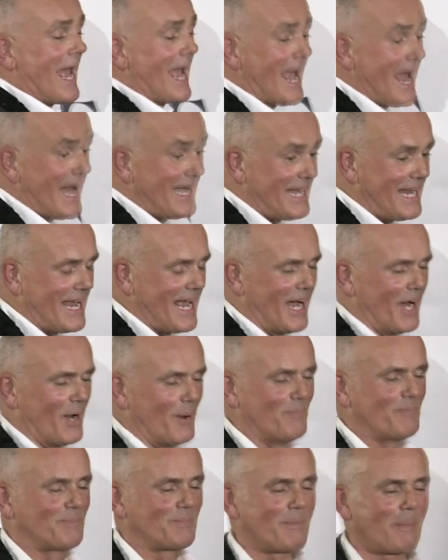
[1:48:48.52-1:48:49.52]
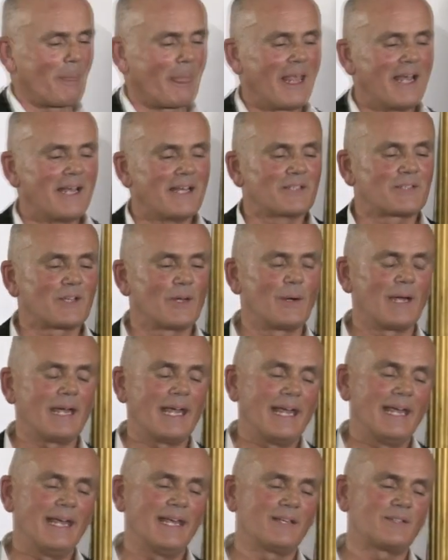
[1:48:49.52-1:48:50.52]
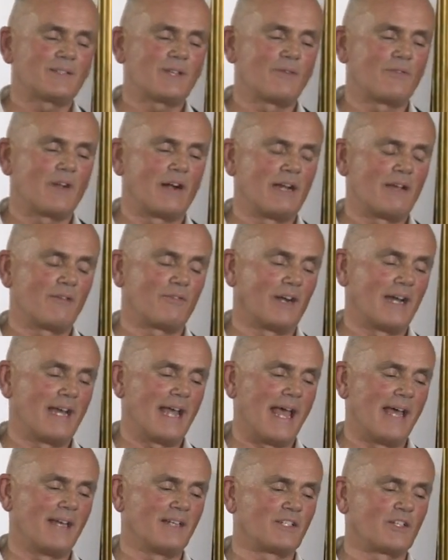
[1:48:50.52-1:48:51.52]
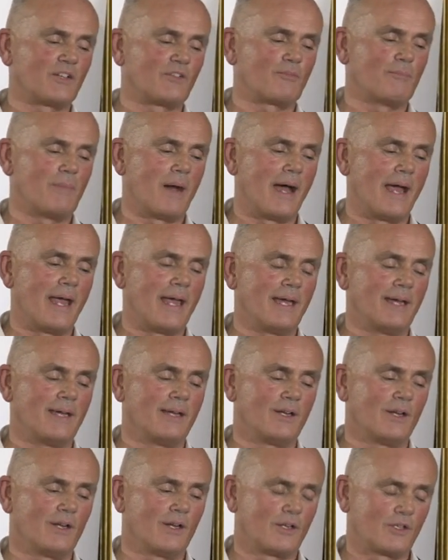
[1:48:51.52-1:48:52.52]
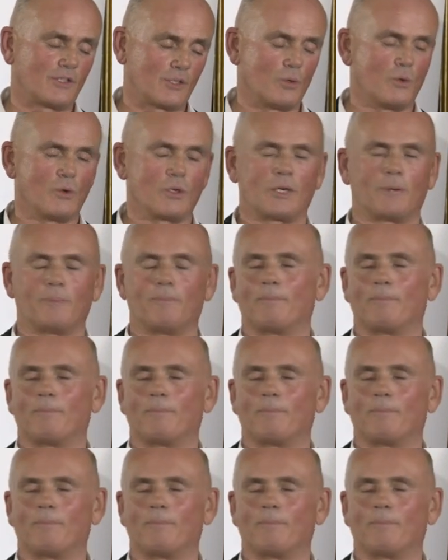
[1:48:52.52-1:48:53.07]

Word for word: Anyhow, so here's the very, very end of my talk.